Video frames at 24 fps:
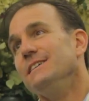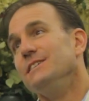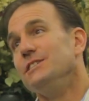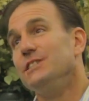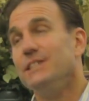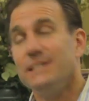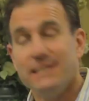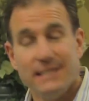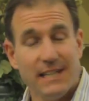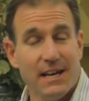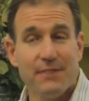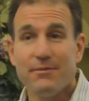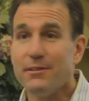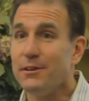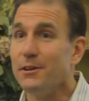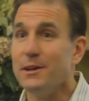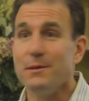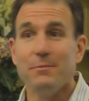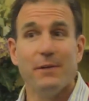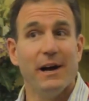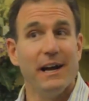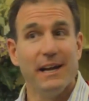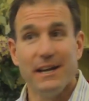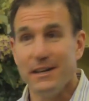She's
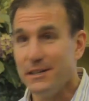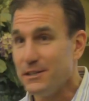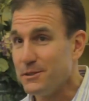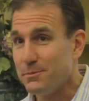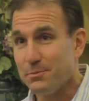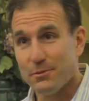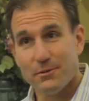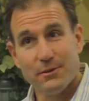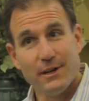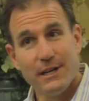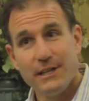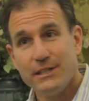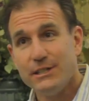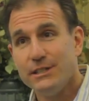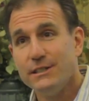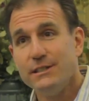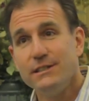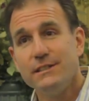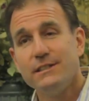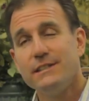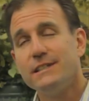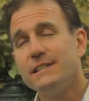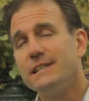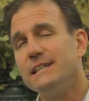definitely my
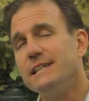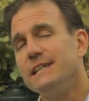inspiration.